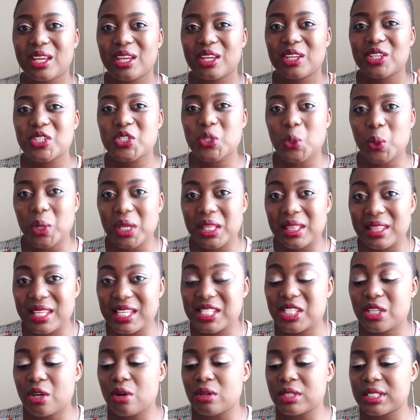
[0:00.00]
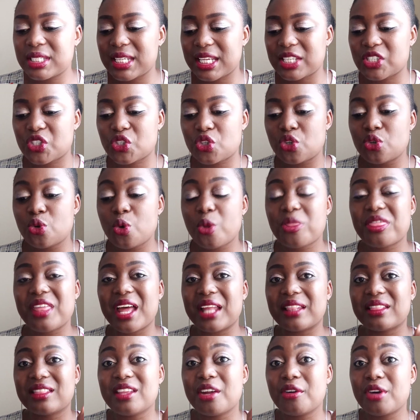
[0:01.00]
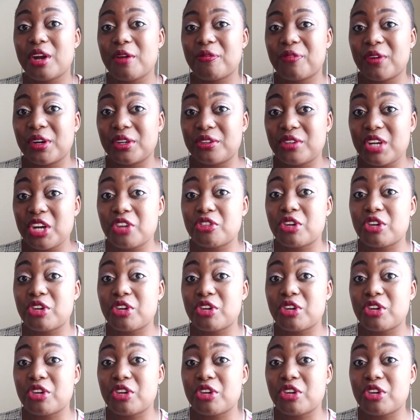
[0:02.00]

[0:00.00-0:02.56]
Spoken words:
So in this context, know that the referee